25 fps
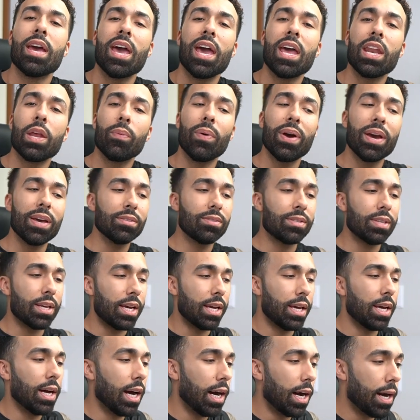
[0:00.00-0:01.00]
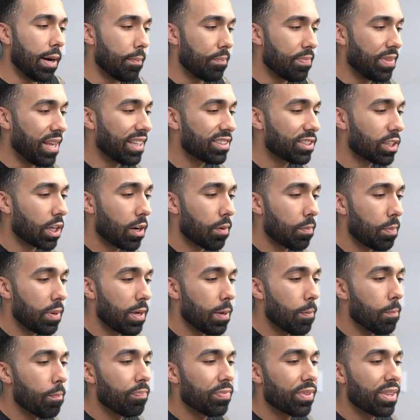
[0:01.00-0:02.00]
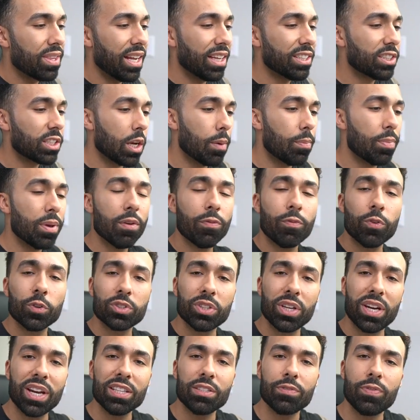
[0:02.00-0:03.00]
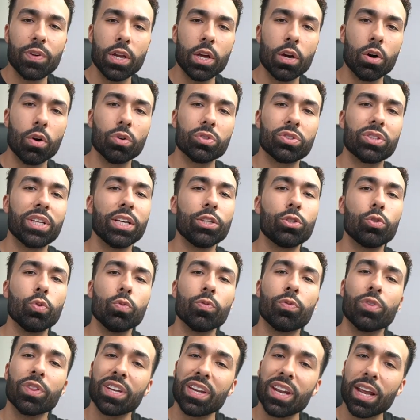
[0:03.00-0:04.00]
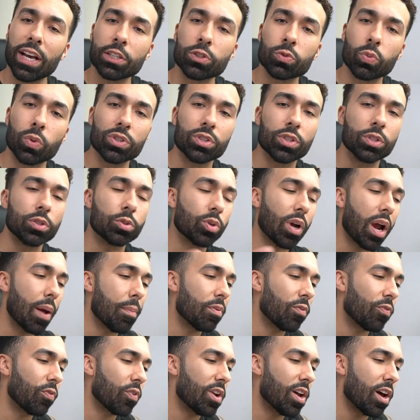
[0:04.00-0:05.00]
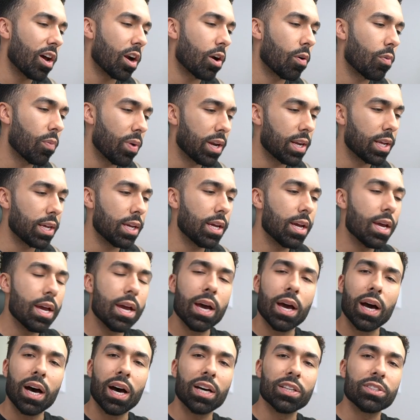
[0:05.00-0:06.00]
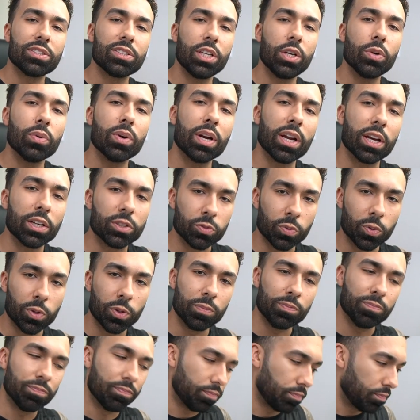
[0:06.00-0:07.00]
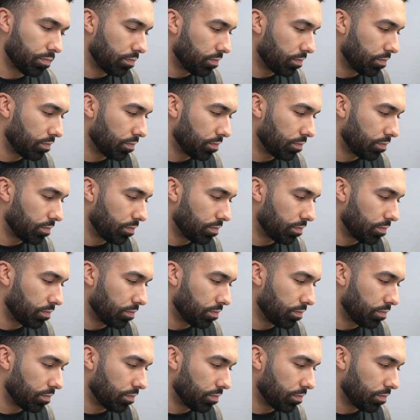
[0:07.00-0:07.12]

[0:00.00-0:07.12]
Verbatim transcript: Anyways, um, that's gonna be that's gonna be it for today's video. Stay tuned for the next one. Subscribe if you're not already. I'll see you in the next one.